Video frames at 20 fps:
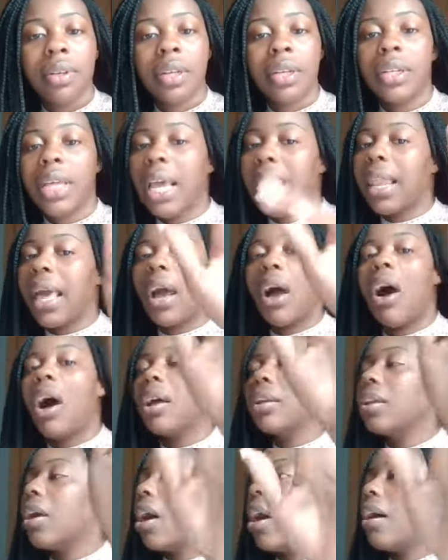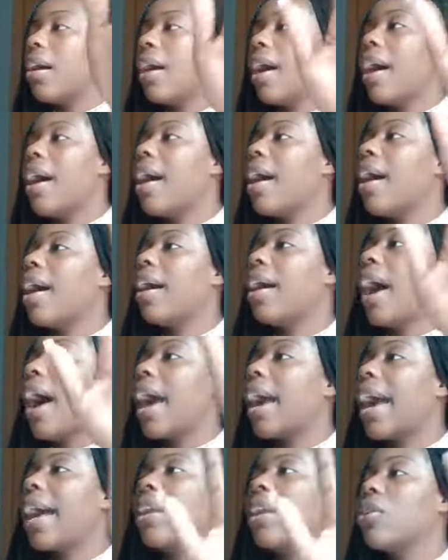They like, oh no, I, I,
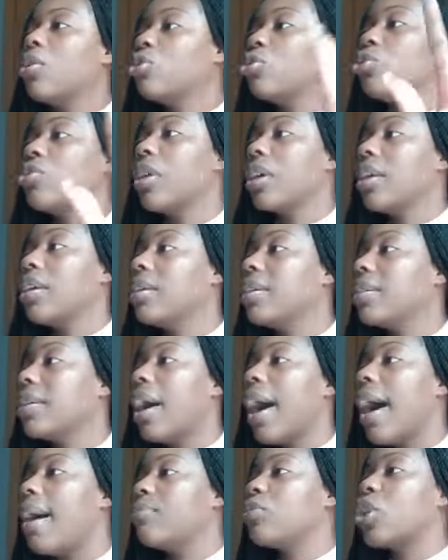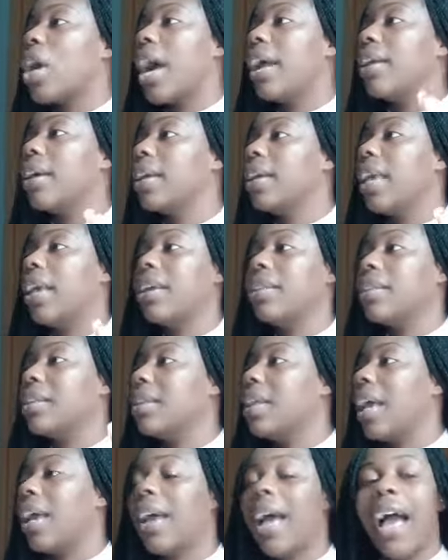I gotta go drink. I'm trying to kick it
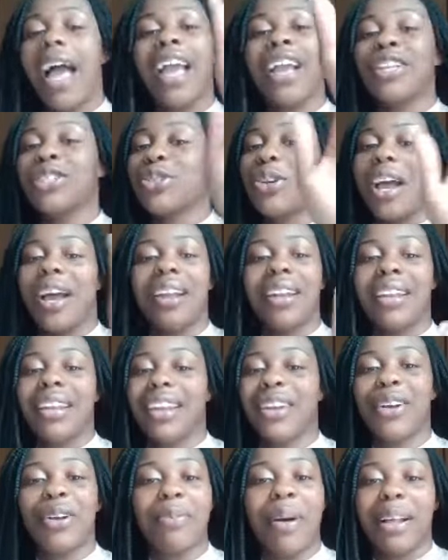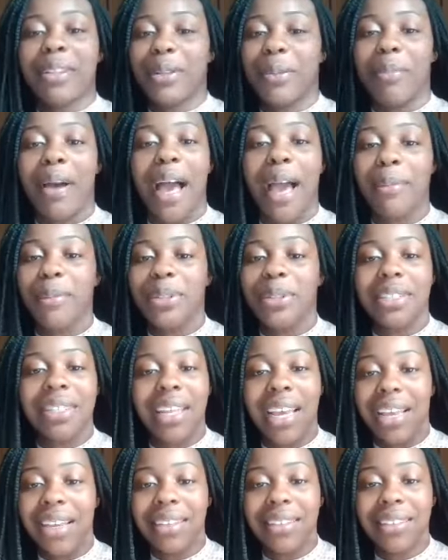today. I ain't trying to hear about the Bible
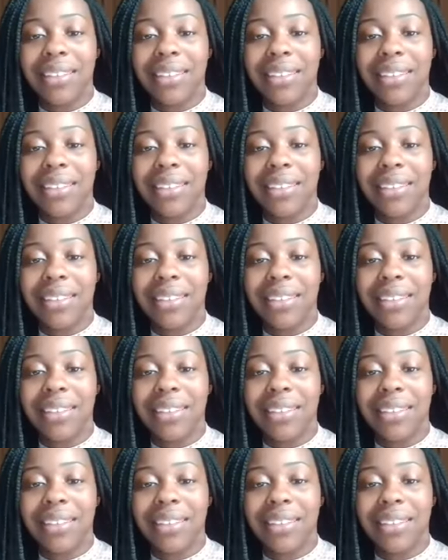today.